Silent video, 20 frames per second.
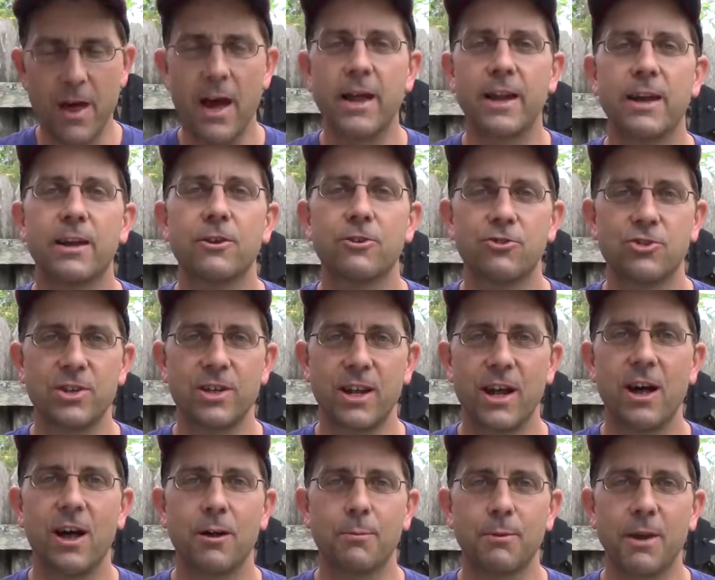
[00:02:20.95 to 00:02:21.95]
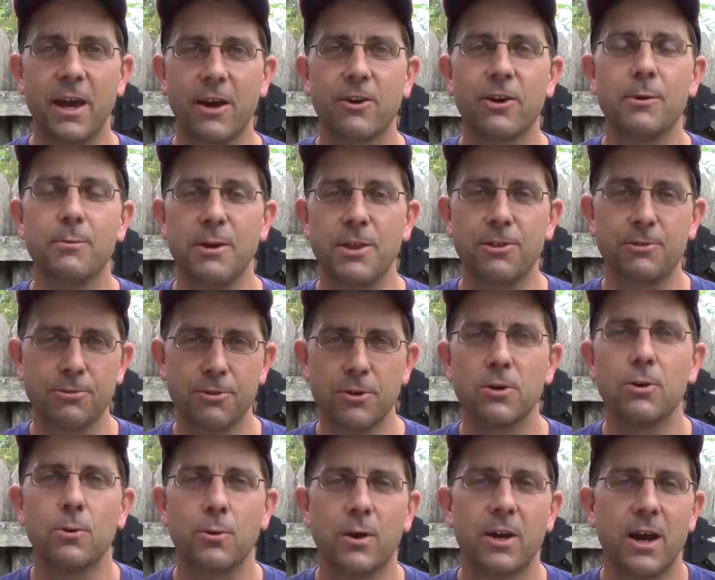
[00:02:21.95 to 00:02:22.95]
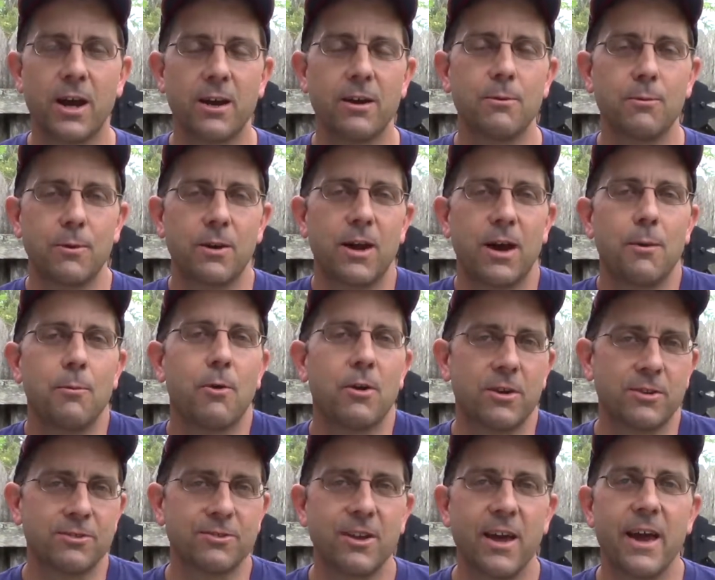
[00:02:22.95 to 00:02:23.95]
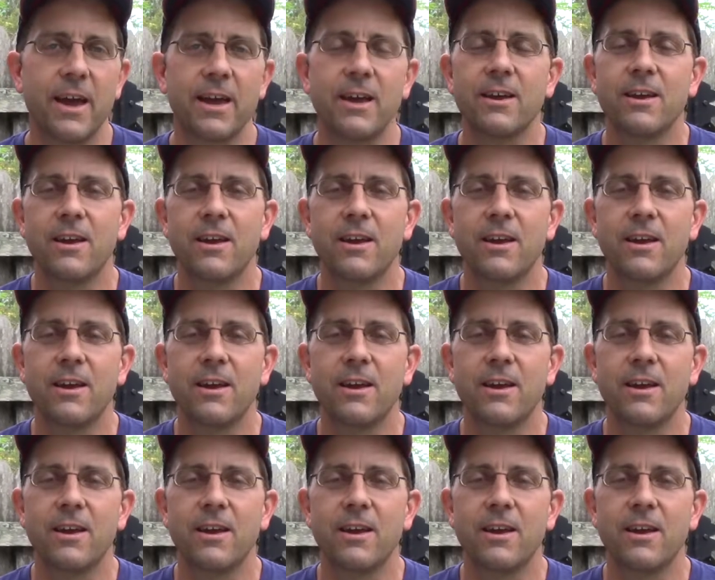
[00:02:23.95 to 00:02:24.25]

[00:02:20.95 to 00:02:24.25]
that energy to help carry me through what I want to say,